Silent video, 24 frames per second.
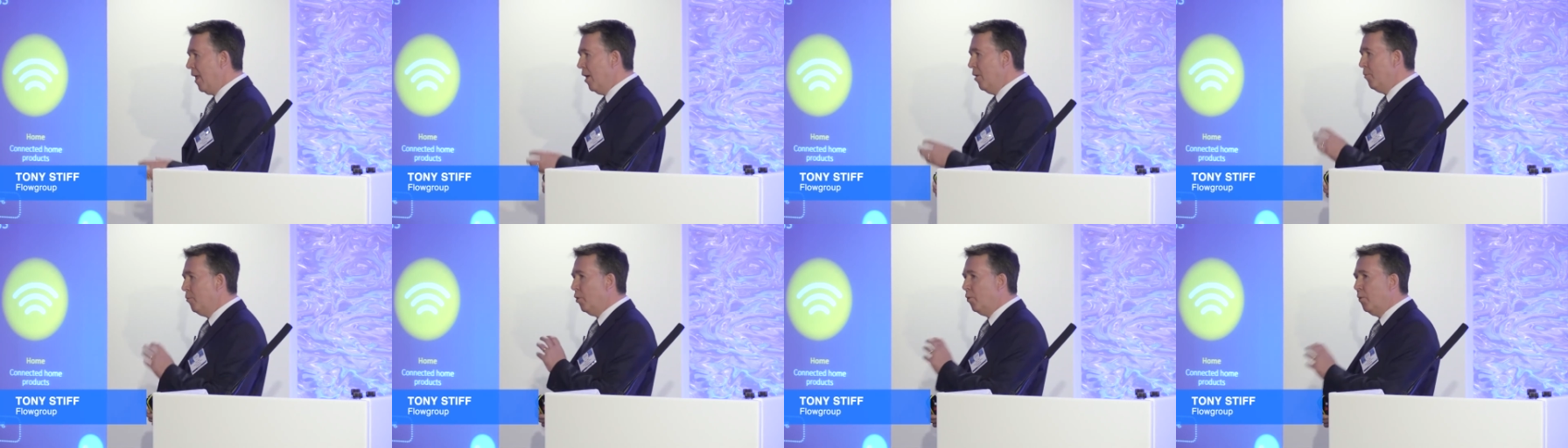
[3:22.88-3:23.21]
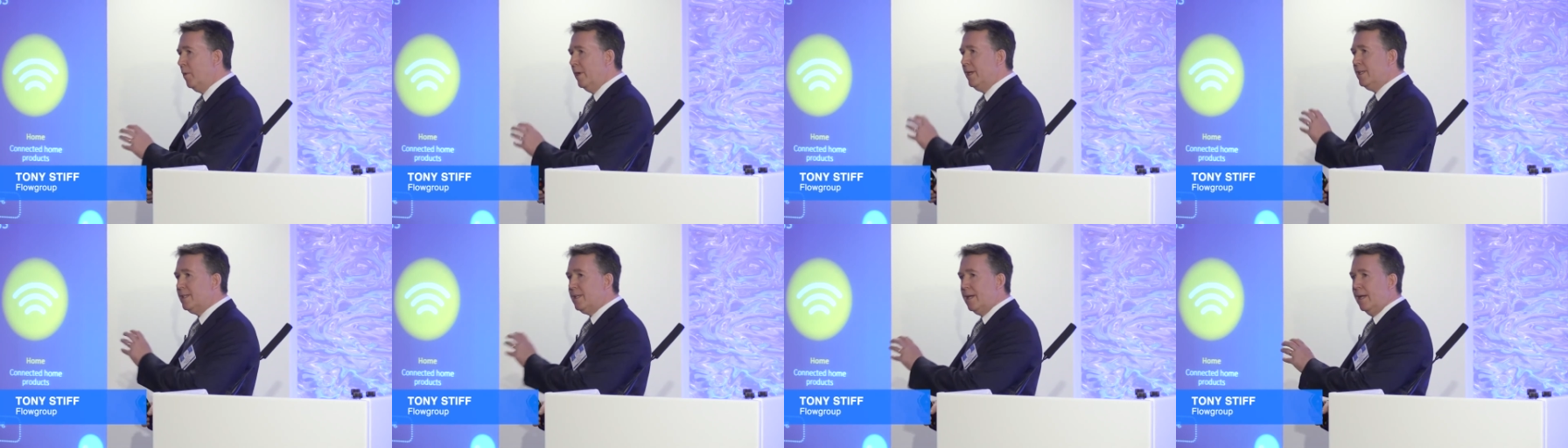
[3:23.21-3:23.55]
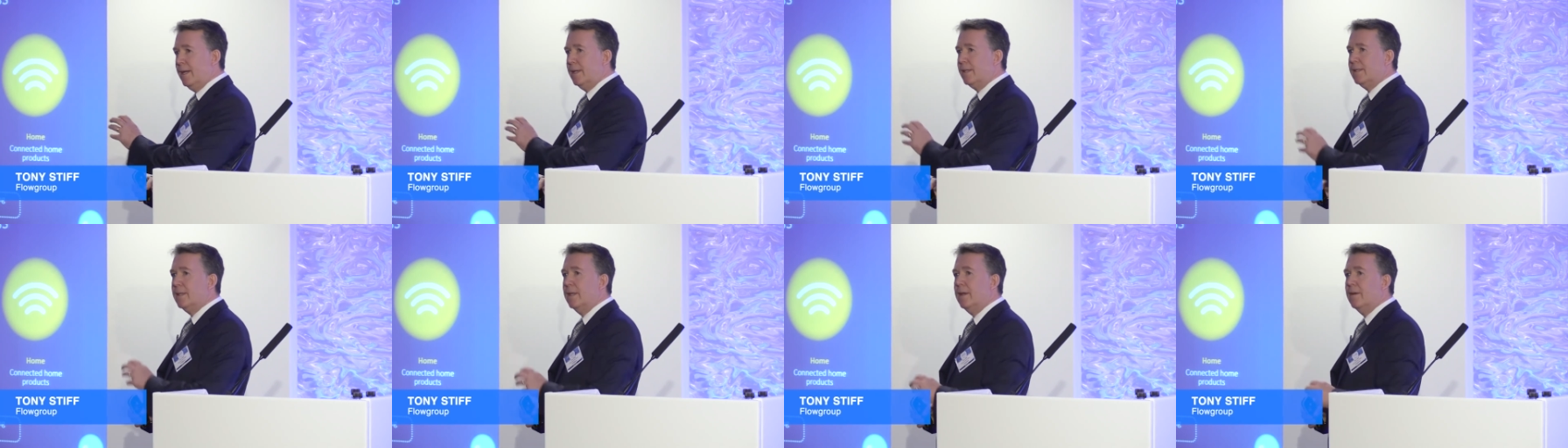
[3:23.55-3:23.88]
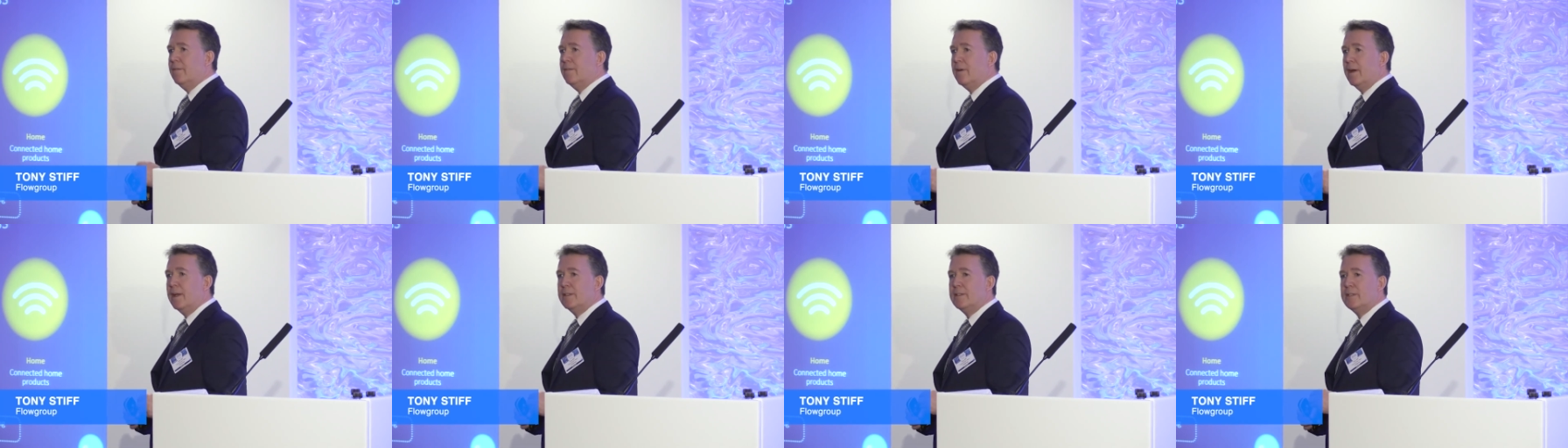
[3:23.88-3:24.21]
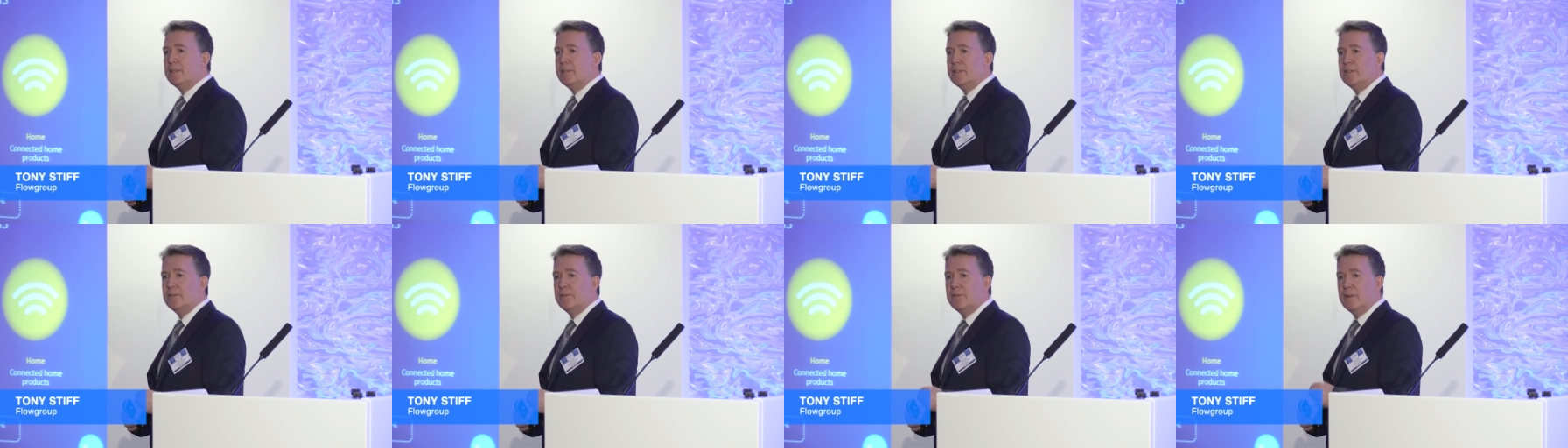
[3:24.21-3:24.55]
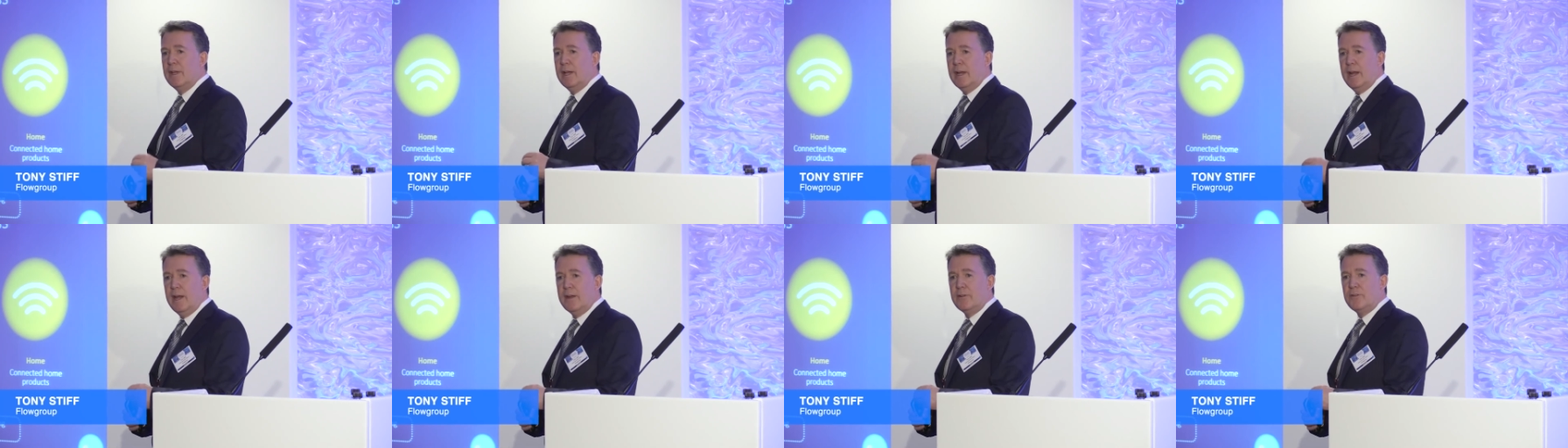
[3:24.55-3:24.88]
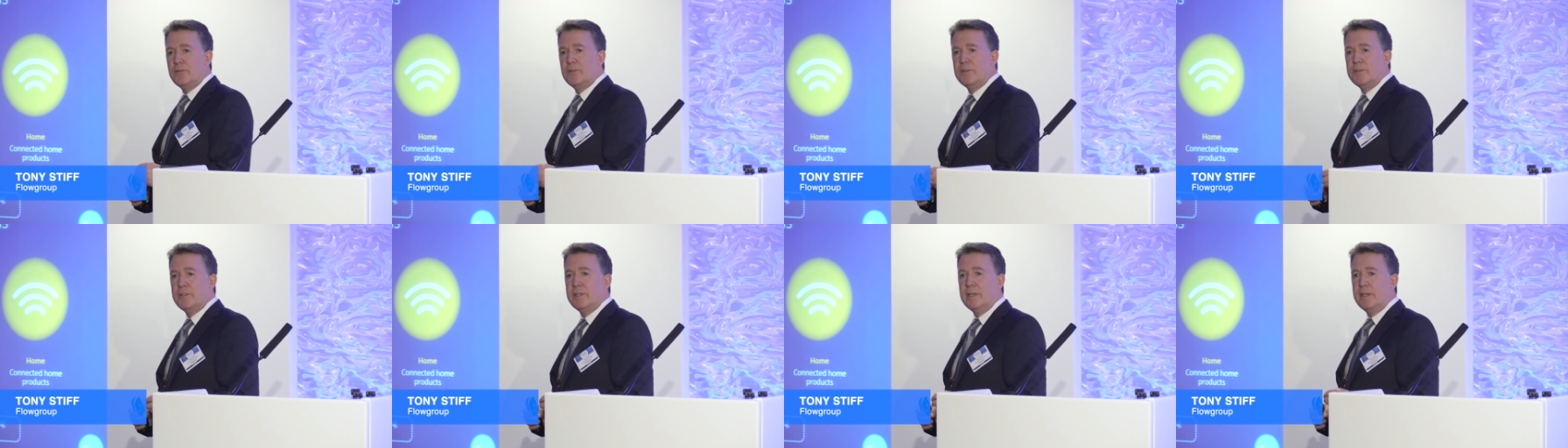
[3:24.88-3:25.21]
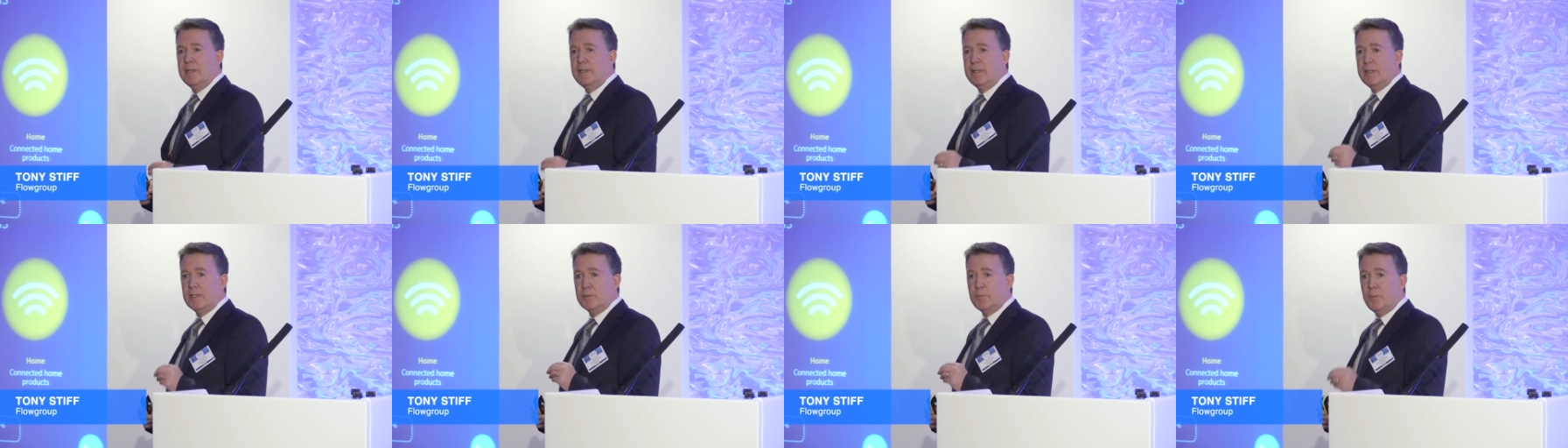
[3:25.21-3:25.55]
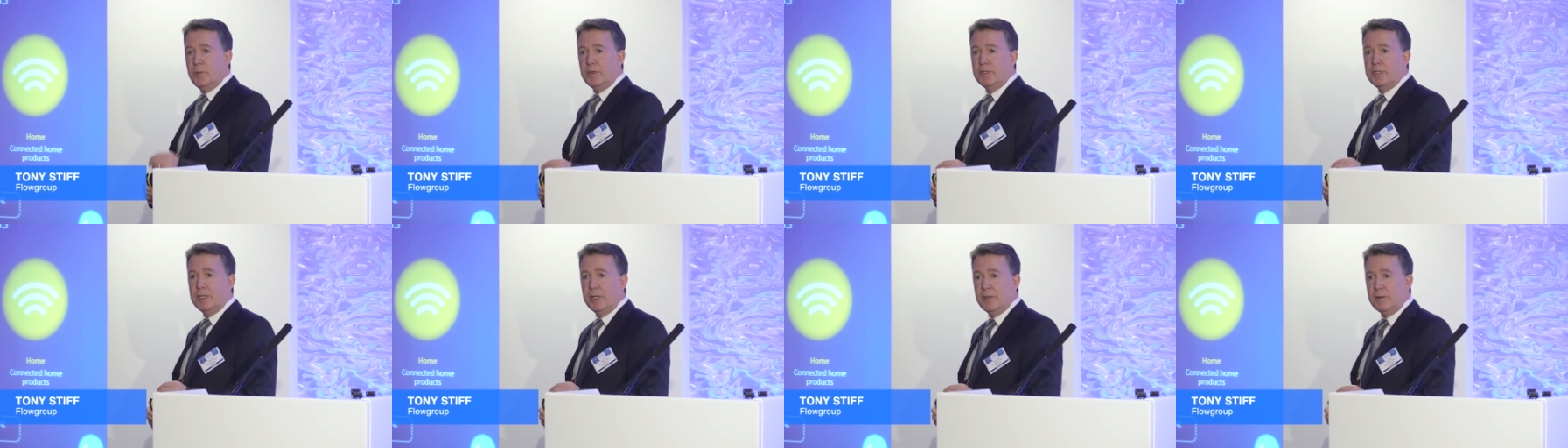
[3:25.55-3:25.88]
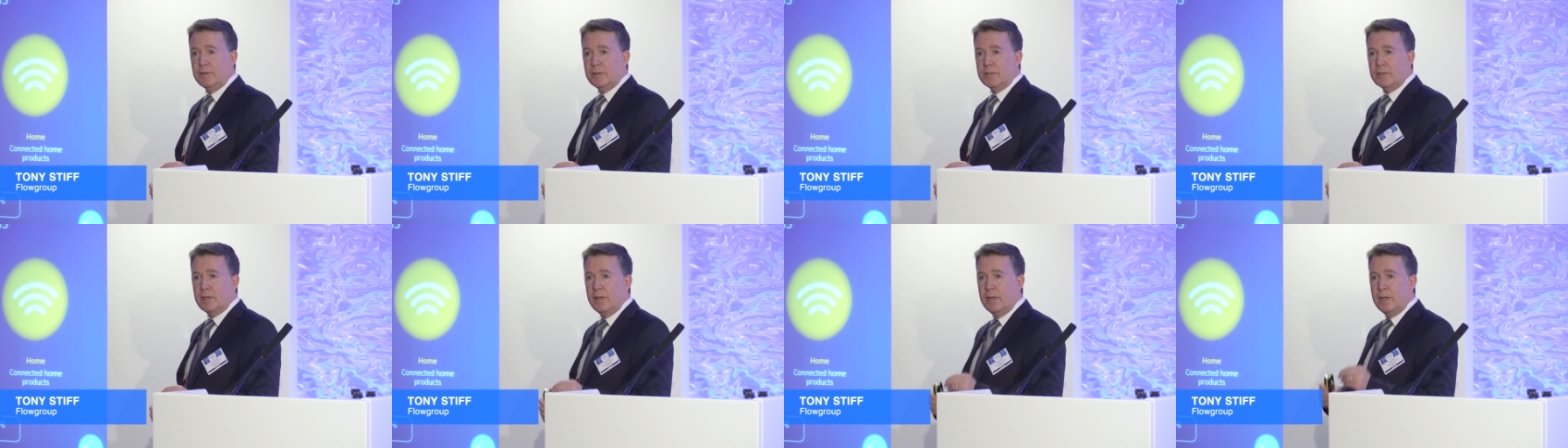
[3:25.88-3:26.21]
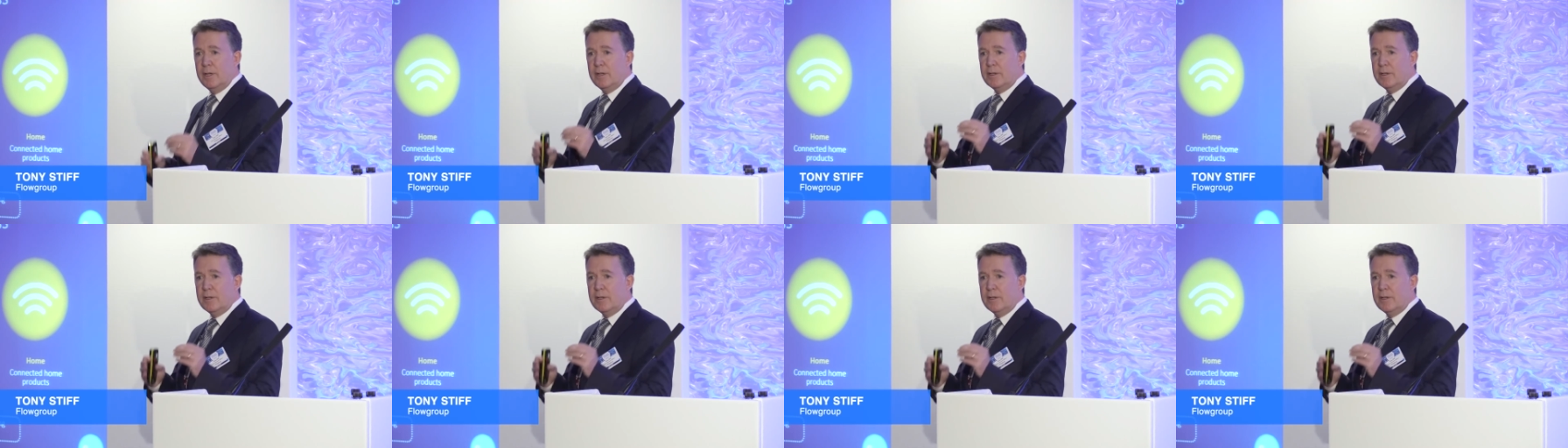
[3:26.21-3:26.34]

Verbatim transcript: but we take the advantage of the electricity that's produced.